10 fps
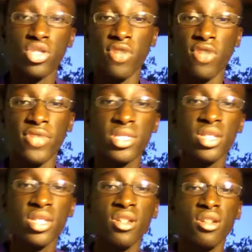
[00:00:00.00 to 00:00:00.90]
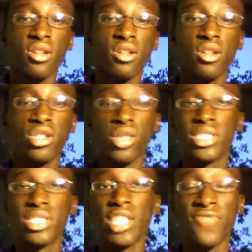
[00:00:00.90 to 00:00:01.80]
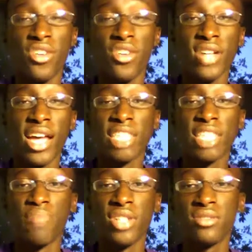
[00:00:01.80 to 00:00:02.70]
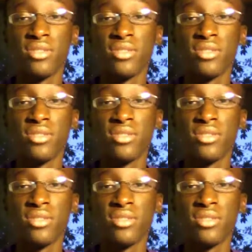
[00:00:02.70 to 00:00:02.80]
service. So it sounds very nice. But